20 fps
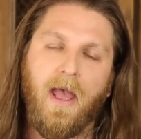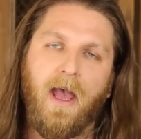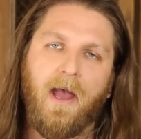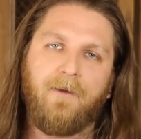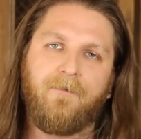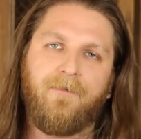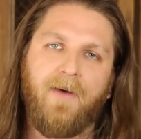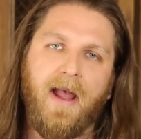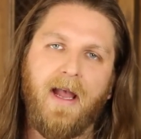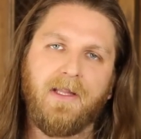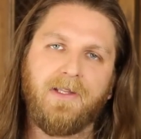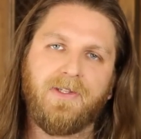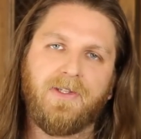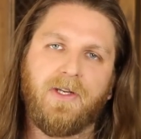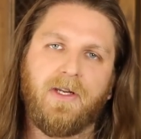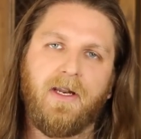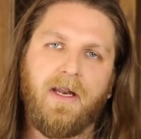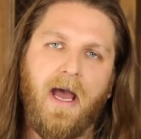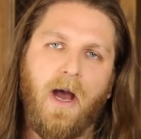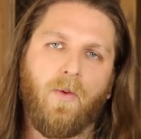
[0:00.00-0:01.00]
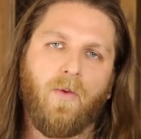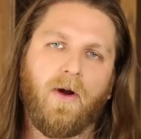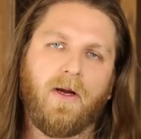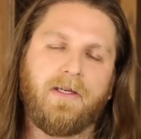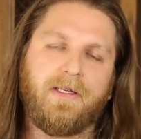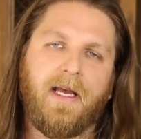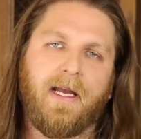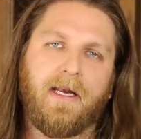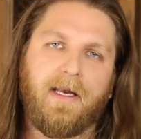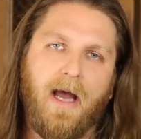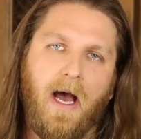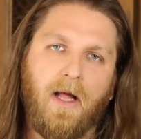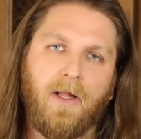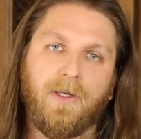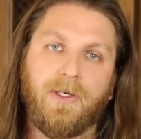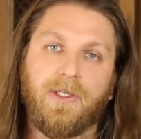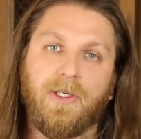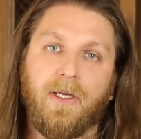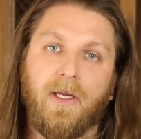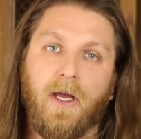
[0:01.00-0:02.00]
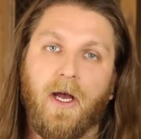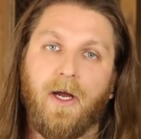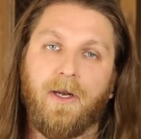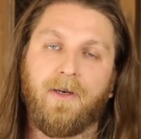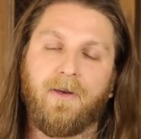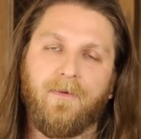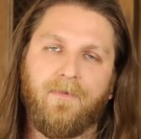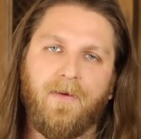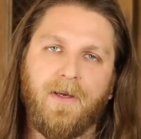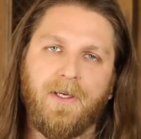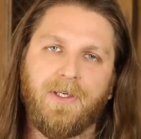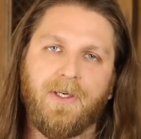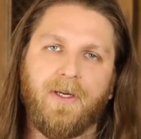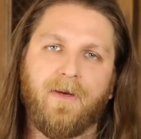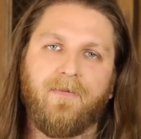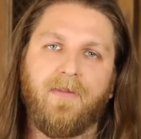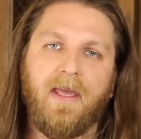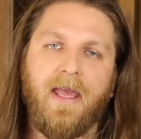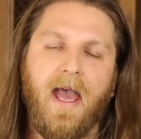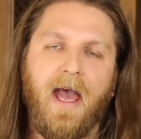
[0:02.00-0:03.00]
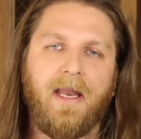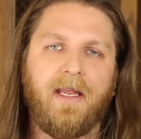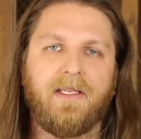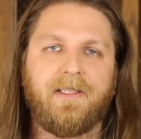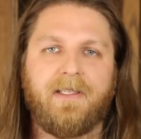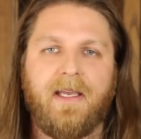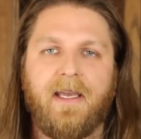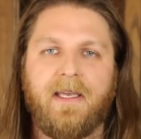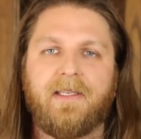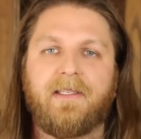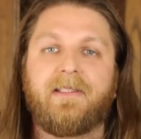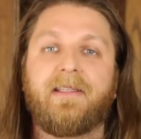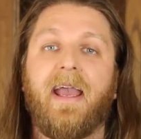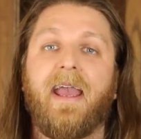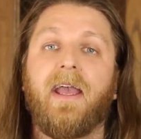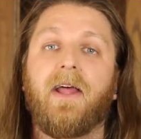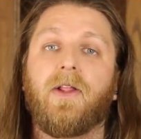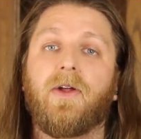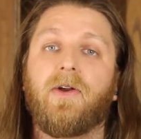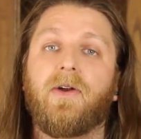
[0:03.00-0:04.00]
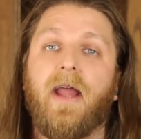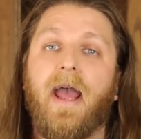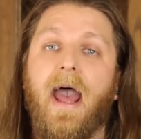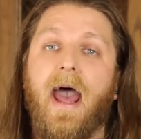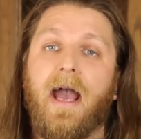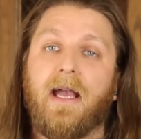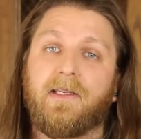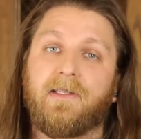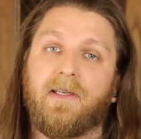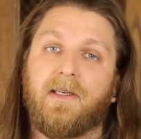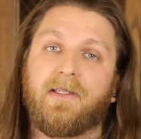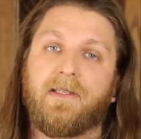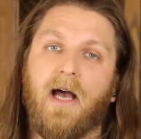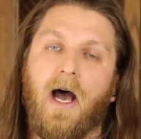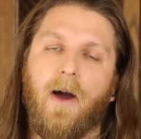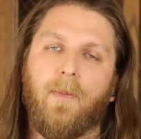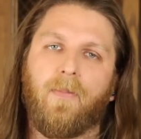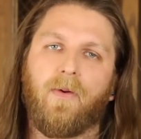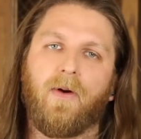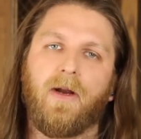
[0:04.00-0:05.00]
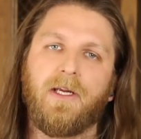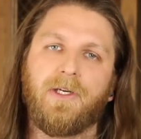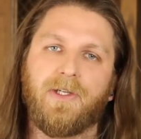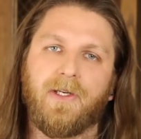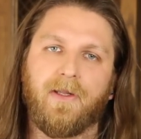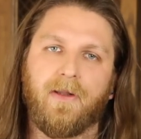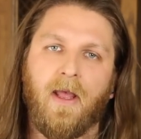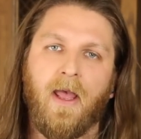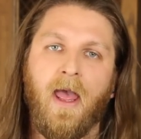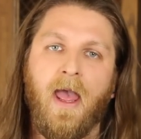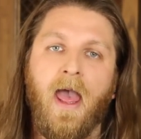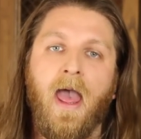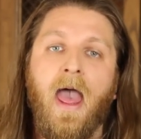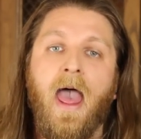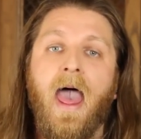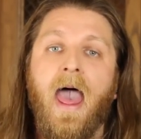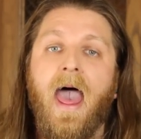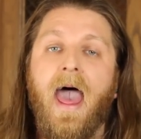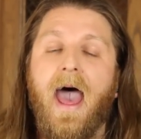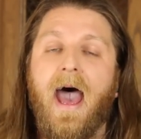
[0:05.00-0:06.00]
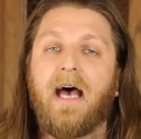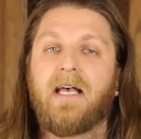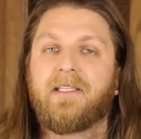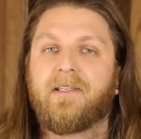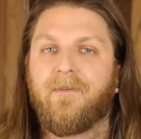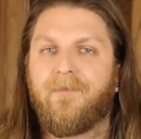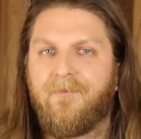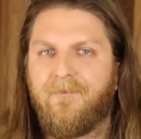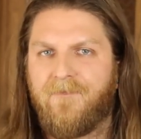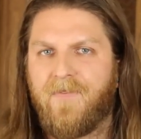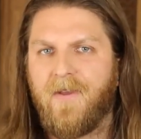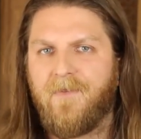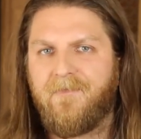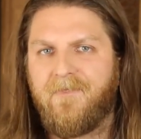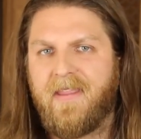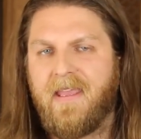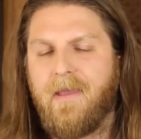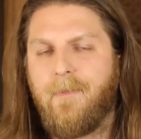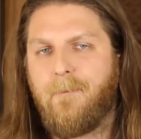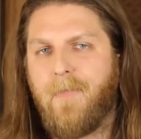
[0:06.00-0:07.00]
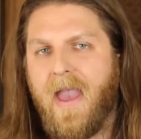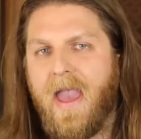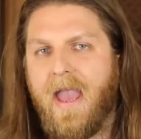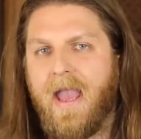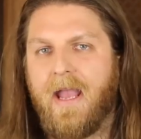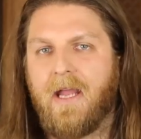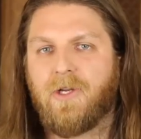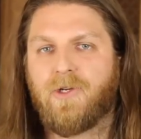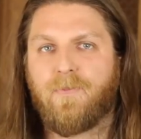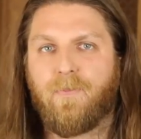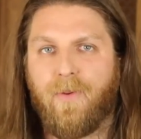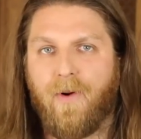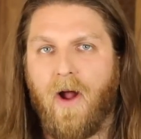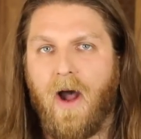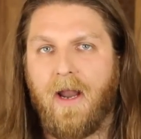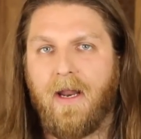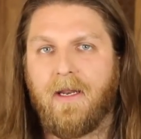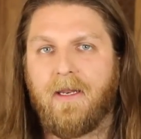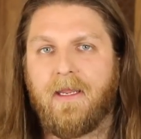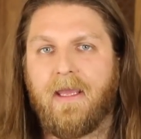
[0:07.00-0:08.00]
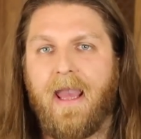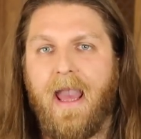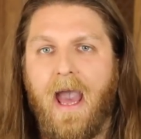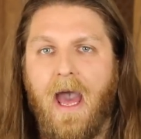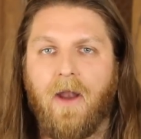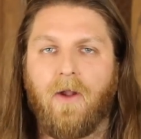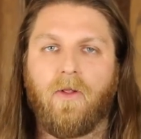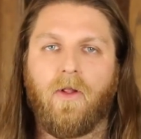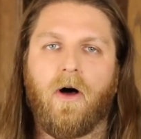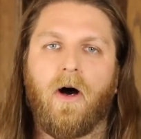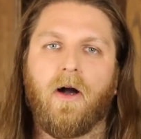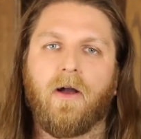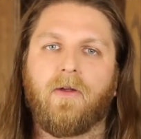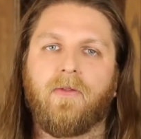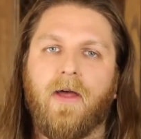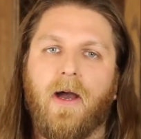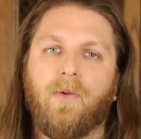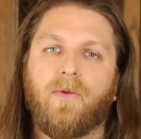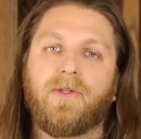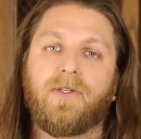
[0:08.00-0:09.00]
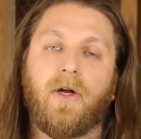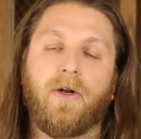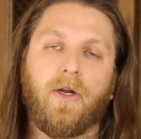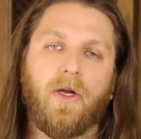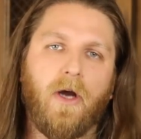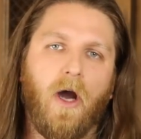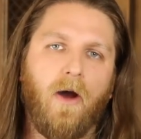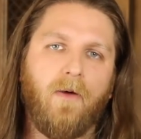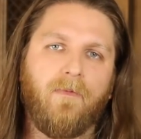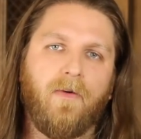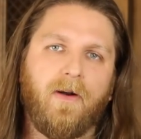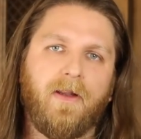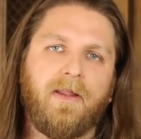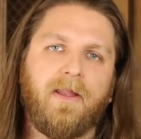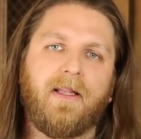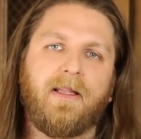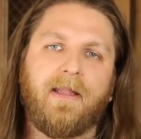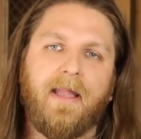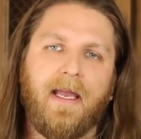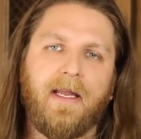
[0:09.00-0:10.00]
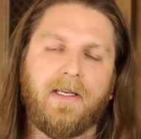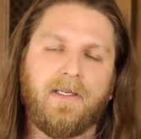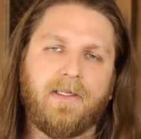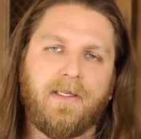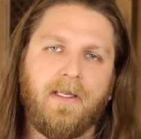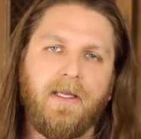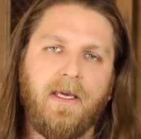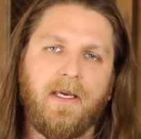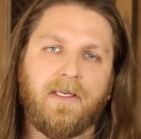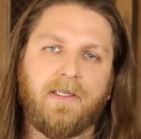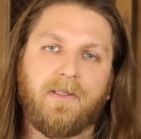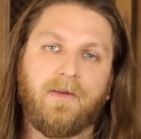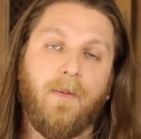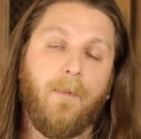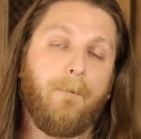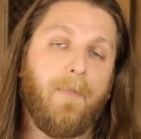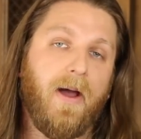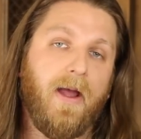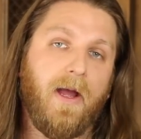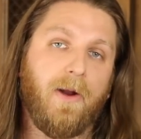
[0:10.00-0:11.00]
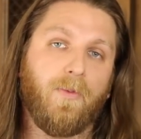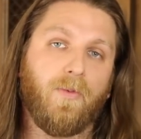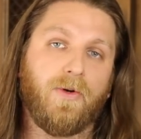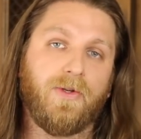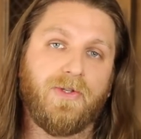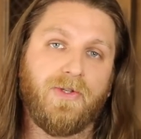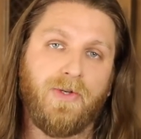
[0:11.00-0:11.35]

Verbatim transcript: Advanced Network Technology, a division of the NSA's Tailored Access Operation, has a 50 page product catalog that was uncovered in the latest leaks by Edward